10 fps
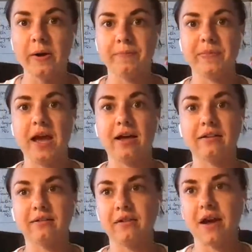And
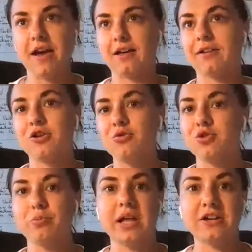I had a
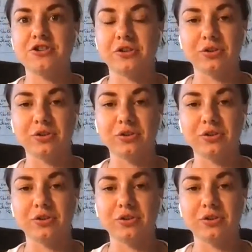huge pleasure.